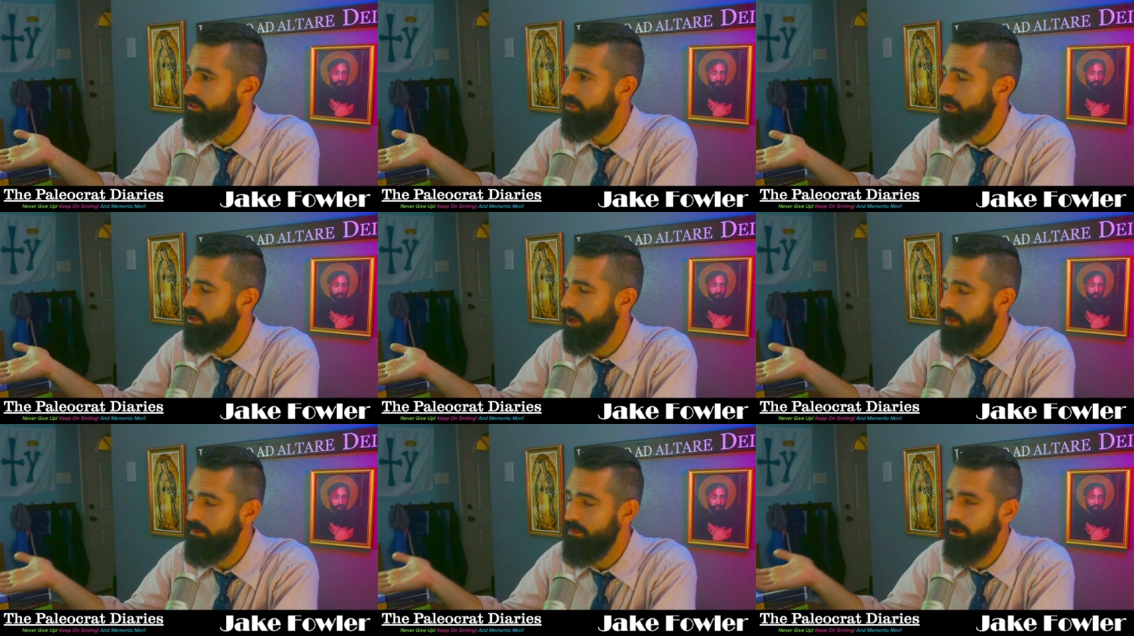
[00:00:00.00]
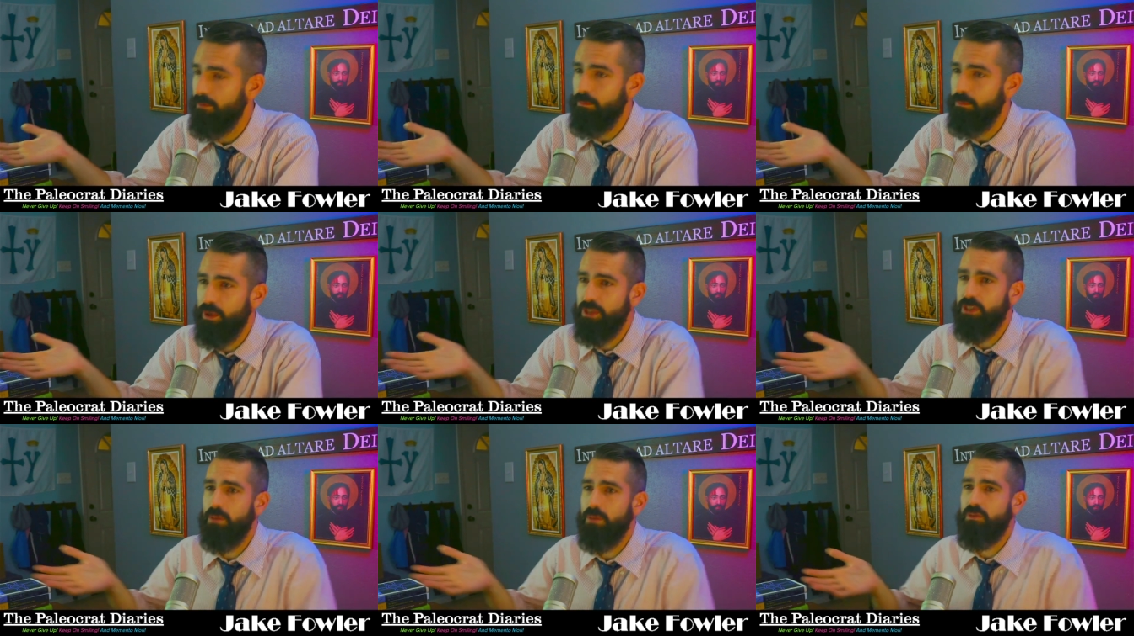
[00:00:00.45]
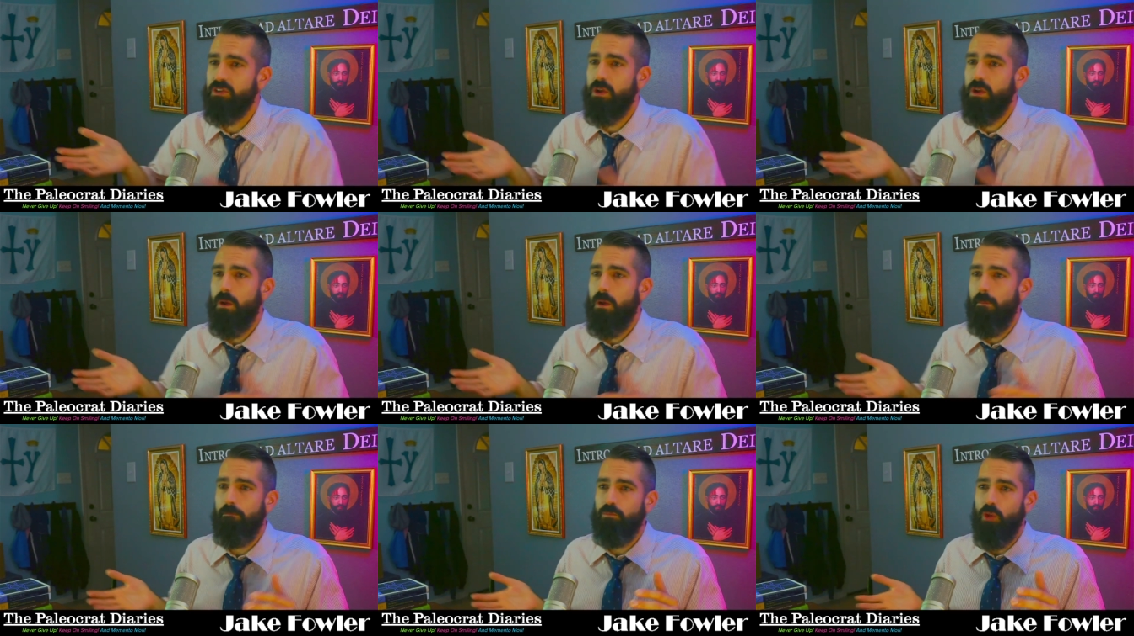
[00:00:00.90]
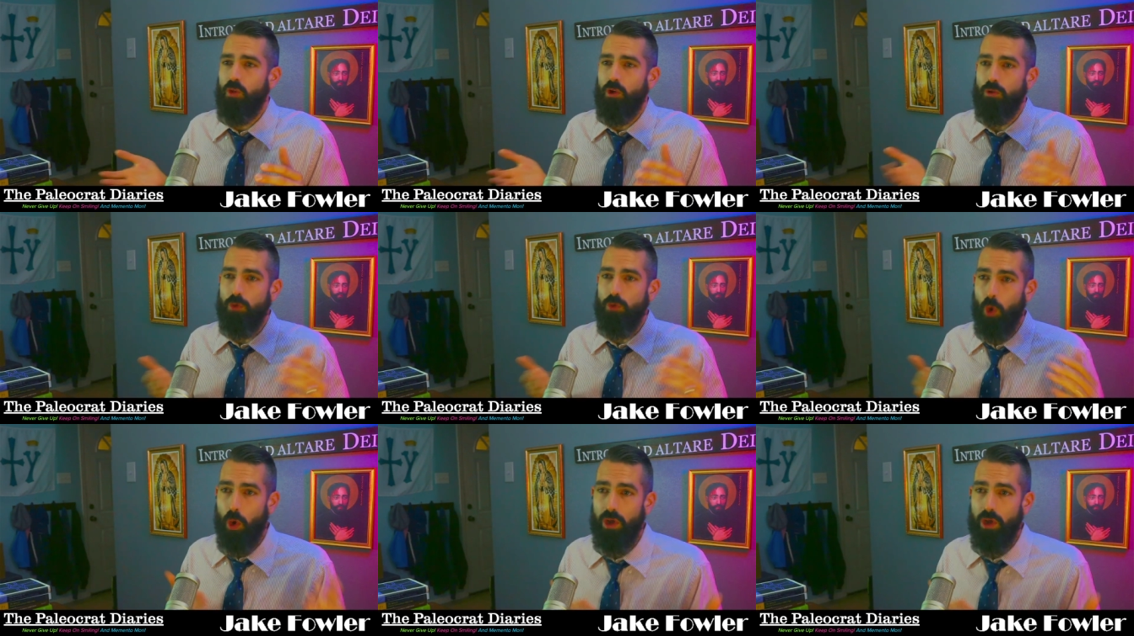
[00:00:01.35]
A number of bishops
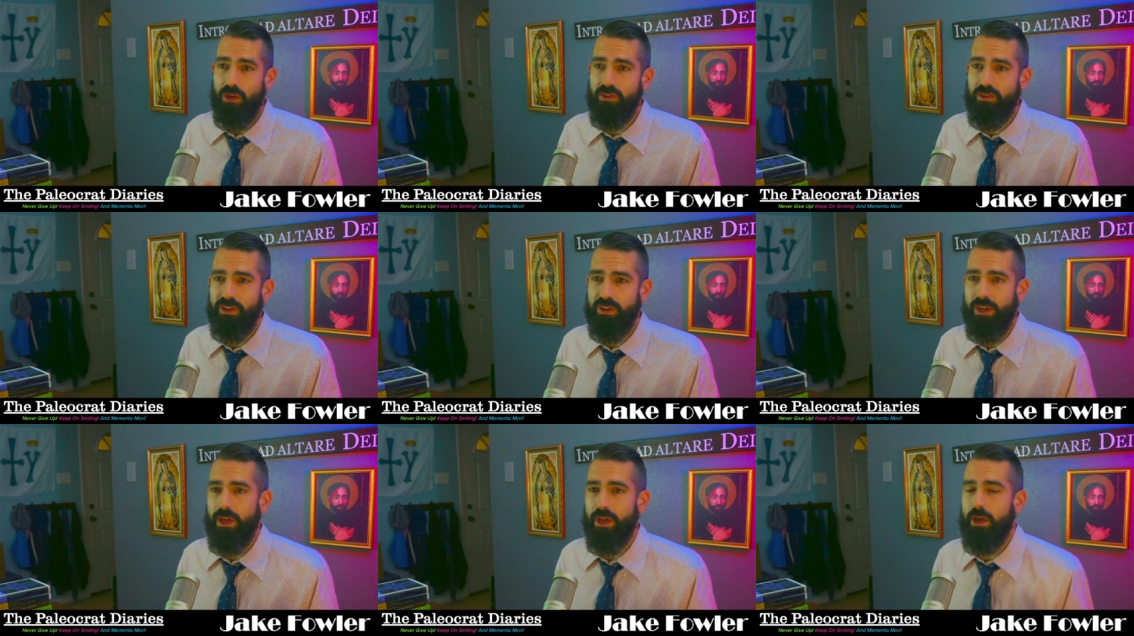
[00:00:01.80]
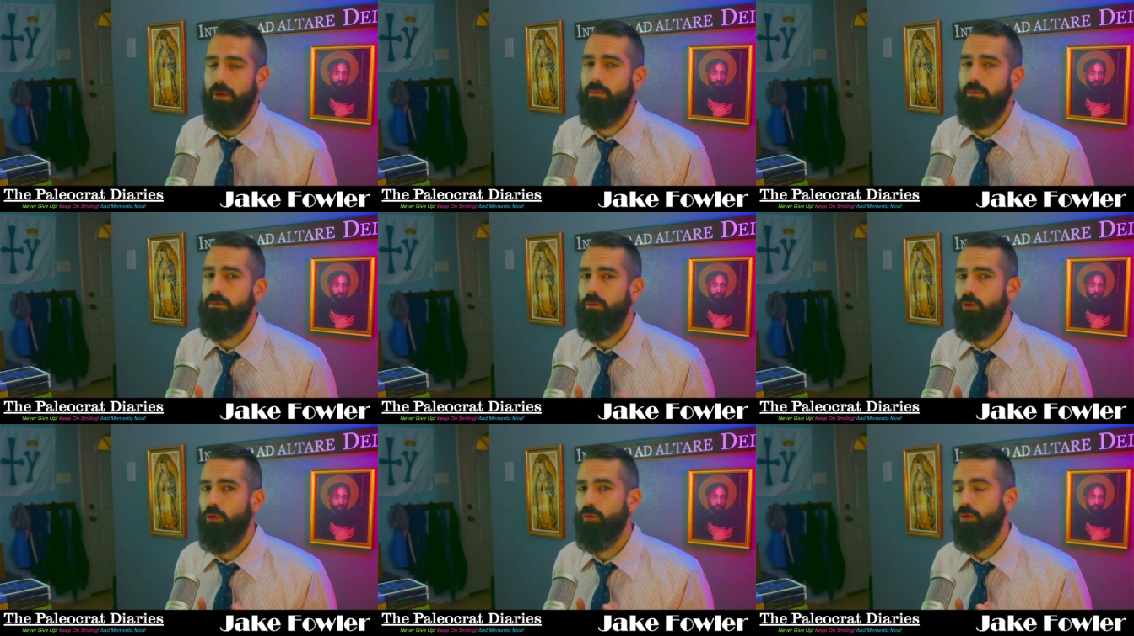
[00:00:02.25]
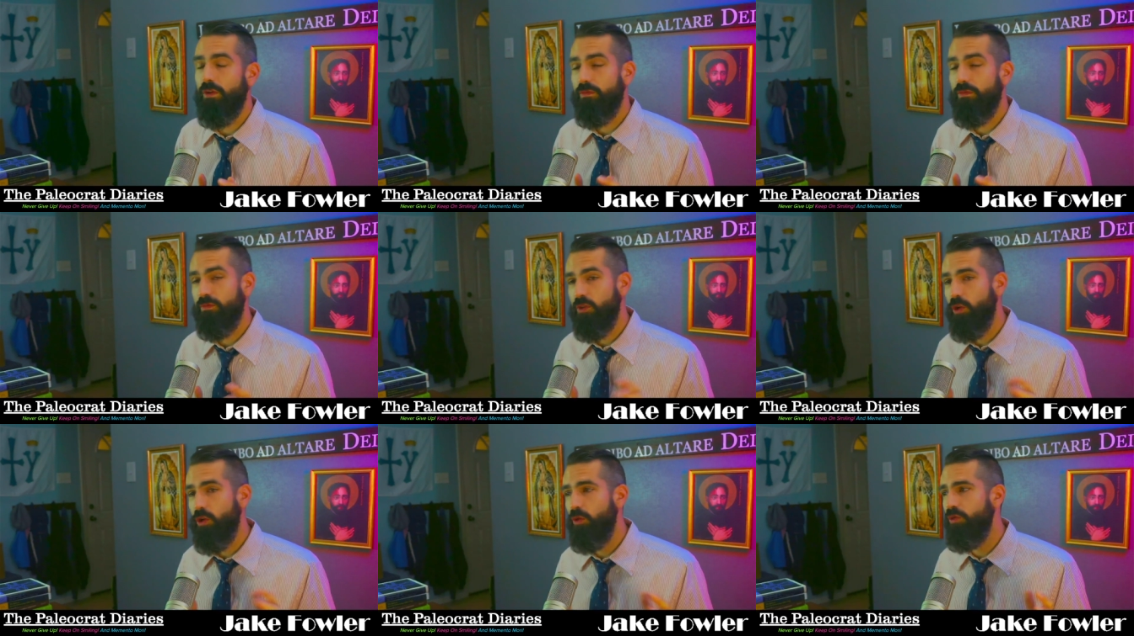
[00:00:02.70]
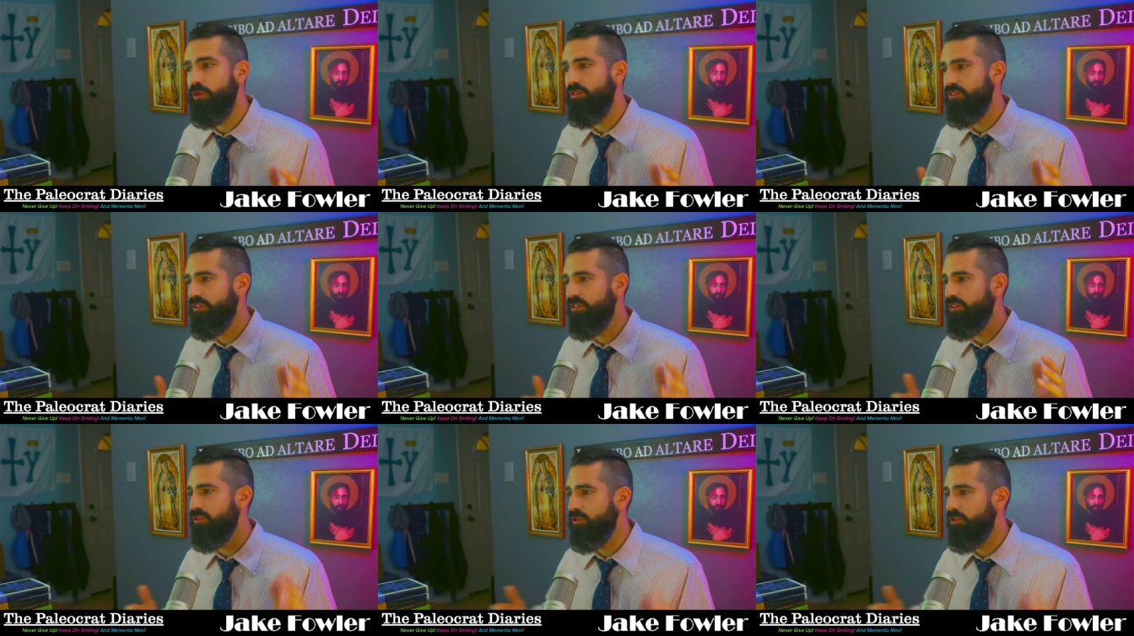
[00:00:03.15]
loyal to him refused
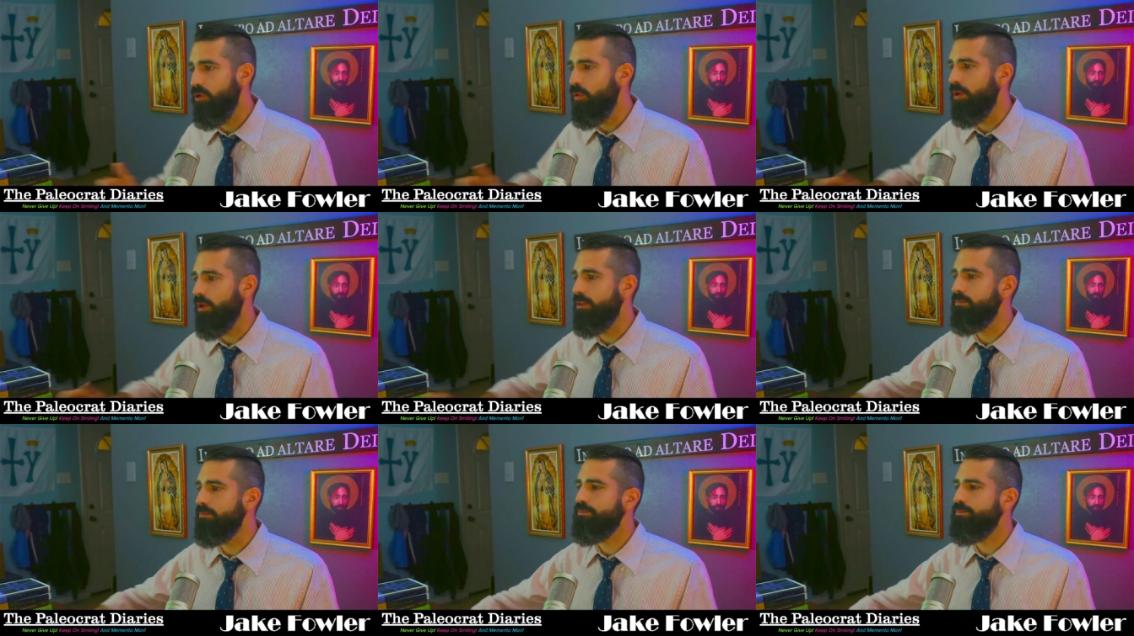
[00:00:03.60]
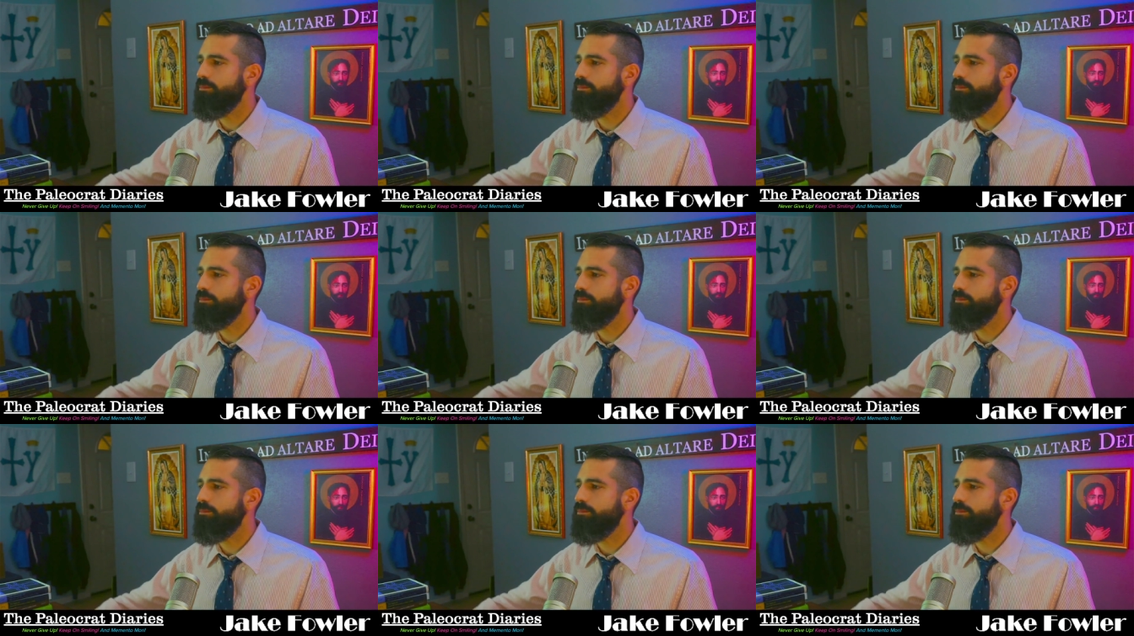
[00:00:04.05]
to do it.